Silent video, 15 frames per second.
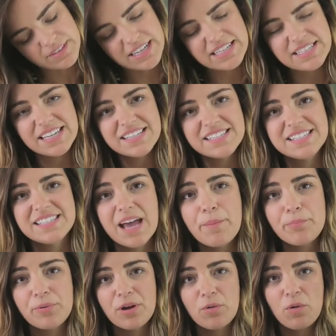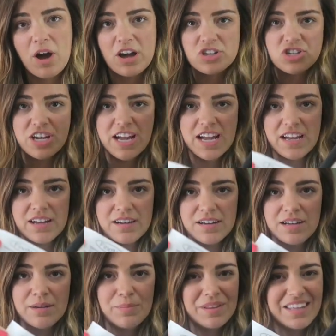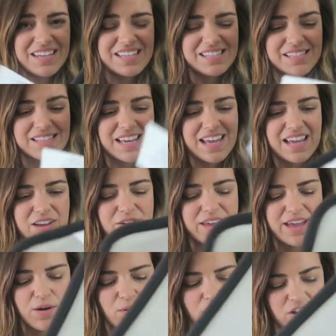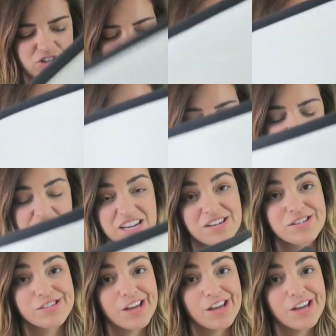It says separate washing, but that doesn't say you can't wash it in the machine.